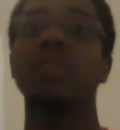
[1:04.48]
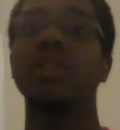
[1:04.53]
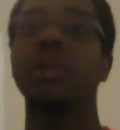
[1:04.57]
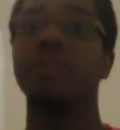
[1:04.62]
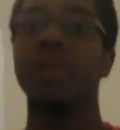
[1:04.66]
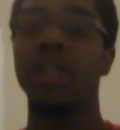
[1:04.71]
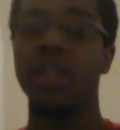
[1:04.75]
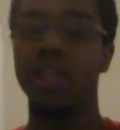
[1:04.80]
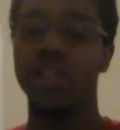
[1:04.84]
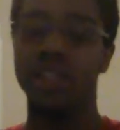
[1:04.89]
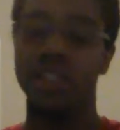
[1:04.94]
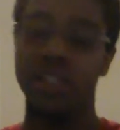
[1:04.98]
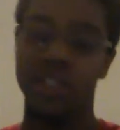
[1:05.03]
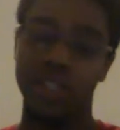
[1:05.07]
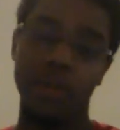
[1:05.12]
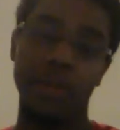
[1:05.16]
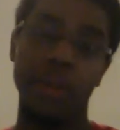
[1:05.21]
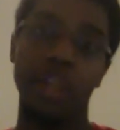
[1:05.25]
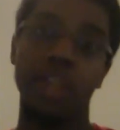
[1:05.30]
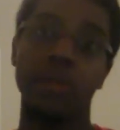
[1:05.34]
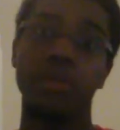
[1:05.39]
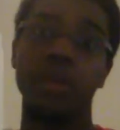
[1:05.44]
limited,
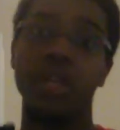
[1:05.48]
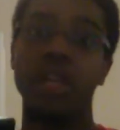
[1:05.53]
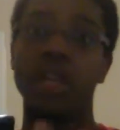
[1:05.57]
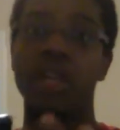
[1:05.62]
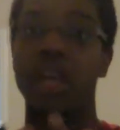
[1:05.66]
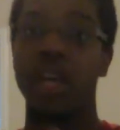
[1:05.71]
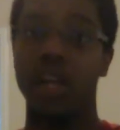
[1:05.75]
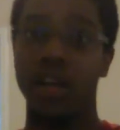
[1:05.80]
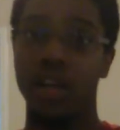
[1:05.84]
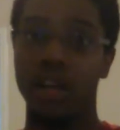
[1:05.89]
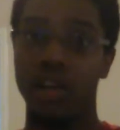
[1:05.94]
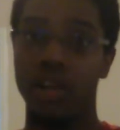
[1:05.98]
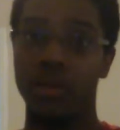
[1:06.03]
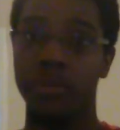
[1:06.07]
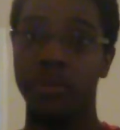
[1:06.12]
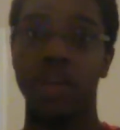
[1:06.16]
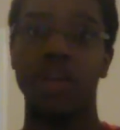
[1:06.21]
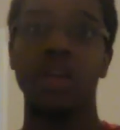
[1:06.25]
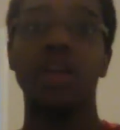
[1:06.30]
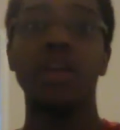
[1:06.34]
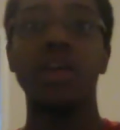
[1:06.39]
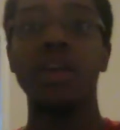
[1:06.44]
semi-limited, and
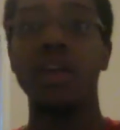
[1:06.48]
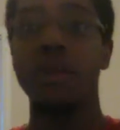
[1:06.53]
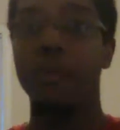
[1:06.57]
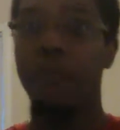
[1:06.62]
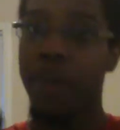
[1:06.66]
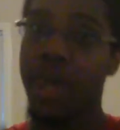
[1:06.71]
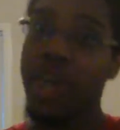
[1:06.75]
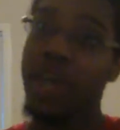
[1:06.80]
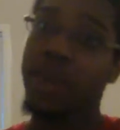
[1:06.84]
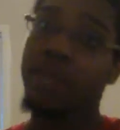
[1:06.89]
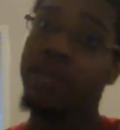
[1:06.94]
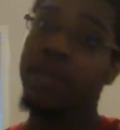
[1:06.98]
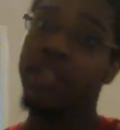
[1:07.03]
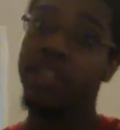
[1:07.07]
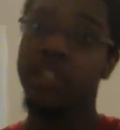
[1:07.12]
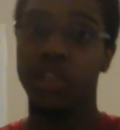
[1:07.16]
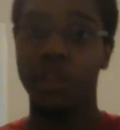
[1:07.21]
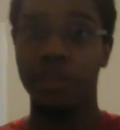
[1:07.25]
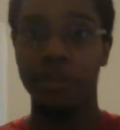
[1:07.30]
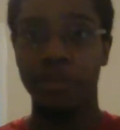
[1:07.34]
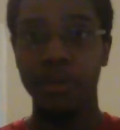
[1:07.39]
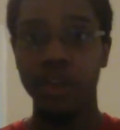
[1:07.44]
unlimited. Ban
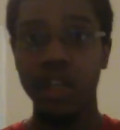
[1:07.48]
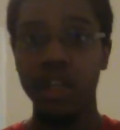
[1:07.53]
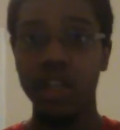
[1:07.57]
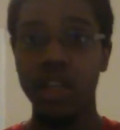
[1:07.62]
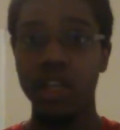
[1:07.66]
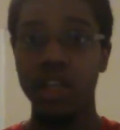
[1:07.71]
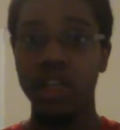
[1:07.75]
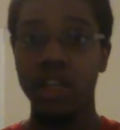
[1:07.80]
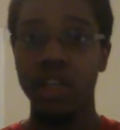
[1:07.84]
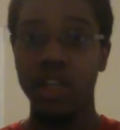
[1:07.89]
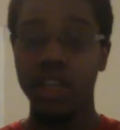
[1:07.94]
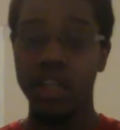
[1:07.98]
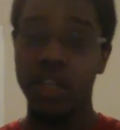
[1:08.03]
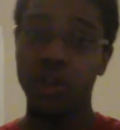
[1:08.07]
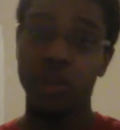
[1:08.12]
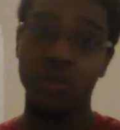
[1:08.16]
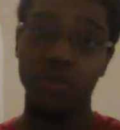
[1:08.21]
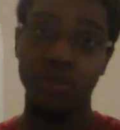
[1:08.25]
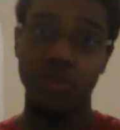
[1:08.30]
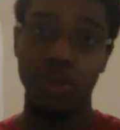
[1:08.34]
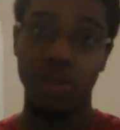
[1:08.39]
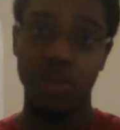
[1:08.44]
means it's completely
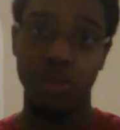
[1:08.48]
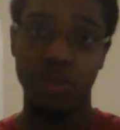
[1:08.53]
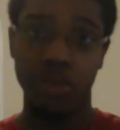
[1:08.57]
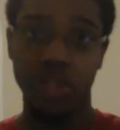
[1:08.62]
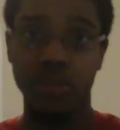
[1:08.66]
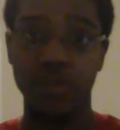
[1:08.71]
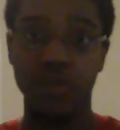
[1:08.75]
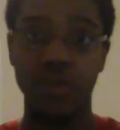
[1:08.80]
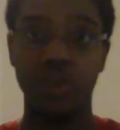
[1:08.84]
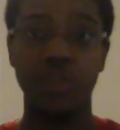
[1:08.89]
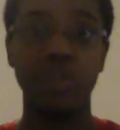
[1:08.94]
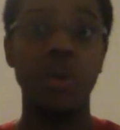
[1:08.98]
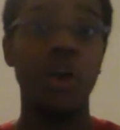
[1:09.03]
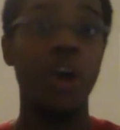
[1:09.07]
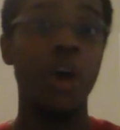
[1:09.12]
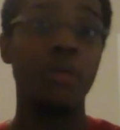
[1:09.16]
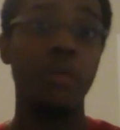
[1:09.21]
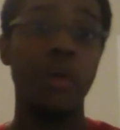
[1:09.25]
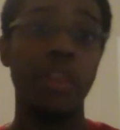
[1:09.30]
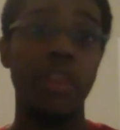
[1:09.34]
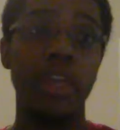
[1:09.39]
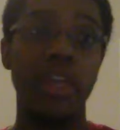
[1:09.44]
illegal from tournaments. If you show
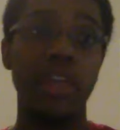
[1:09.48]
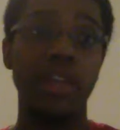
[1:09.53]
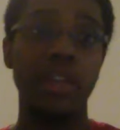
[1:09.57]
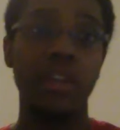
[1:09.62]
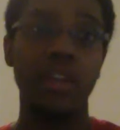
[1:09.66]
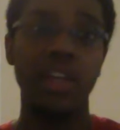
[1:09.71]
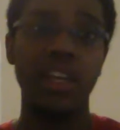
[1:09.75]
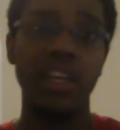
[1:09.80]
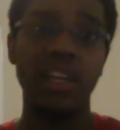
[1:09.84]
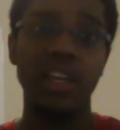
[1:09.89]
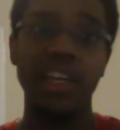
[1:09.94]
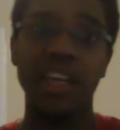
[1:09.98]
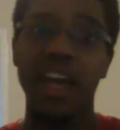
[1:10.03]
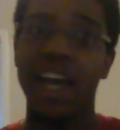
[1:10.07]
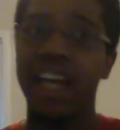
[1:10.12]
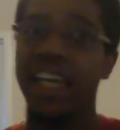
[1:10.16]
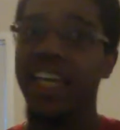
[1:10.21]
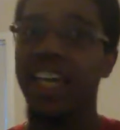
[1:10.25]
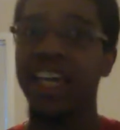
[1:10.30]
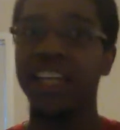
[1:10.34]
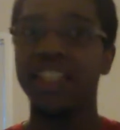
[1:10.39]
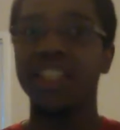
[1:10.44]
up with it,
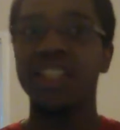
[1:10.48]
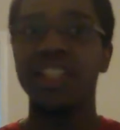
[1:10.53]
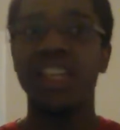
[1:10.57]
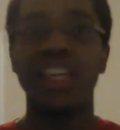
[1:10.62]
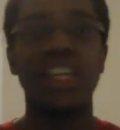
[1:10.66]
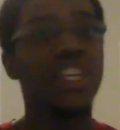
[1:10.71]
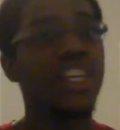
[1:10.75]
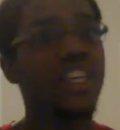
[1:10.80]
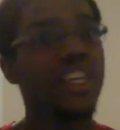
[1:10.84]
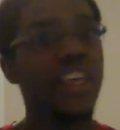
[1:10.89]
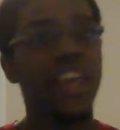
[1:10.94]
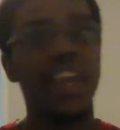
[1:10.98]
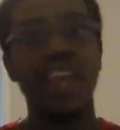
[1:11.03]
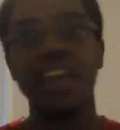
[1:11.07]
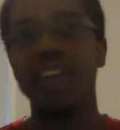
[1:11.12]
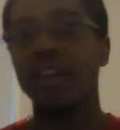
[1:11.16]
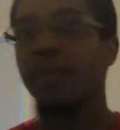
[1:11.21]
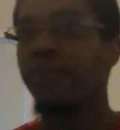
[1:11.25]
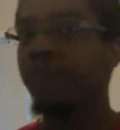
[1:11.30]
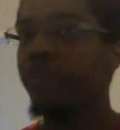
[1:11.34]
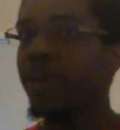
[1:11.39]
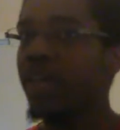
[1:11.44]
I guess like you
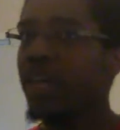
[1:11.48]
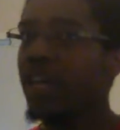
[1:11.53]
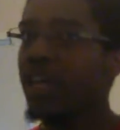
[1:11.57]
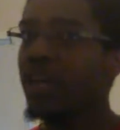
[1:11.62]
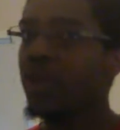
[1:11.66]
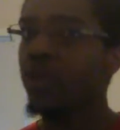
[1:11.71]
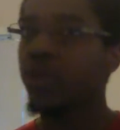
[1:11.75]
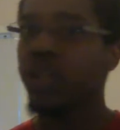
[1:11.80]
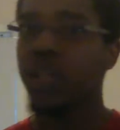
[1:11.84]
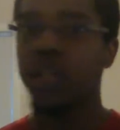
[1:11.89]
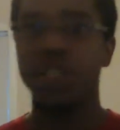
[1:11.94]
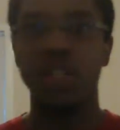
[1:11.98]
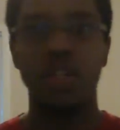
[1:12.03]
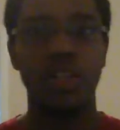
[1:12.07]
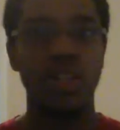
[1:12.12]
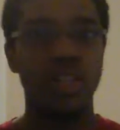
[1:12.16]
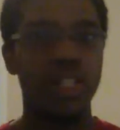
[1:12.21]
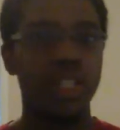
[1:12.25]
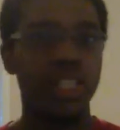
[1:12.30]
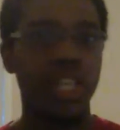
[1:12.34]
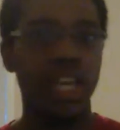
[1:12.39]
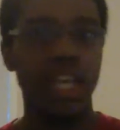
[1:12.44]
can't compete, or they tell
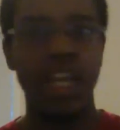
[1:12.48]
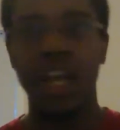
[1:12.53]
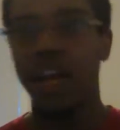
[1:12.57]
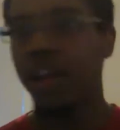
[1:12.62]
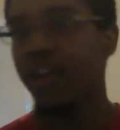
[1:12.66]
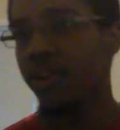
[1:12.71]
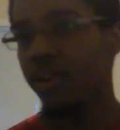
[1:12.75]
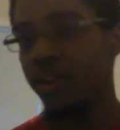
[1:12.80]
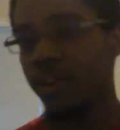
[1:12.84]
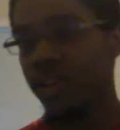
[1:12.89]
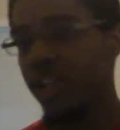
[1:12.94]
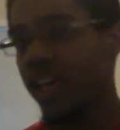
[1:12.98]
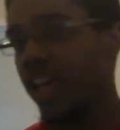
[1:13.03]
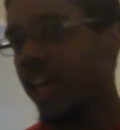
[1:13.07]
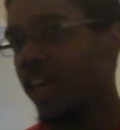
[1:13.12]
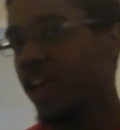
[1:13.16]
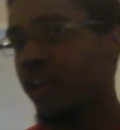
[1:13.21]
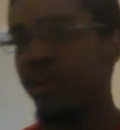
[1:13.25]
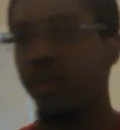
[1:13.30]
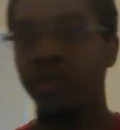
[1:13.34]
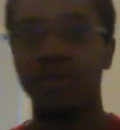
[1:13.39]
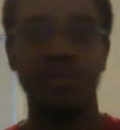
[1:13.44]
you to take it out of your
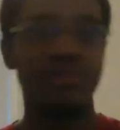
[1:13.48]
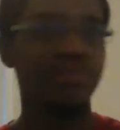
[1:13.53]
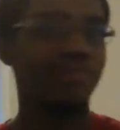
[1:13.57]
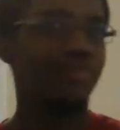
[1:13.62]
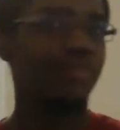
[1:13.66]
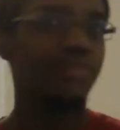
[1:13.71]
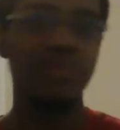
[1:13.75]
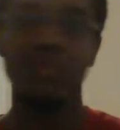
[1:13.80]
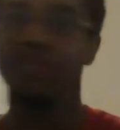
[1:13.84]
deck, or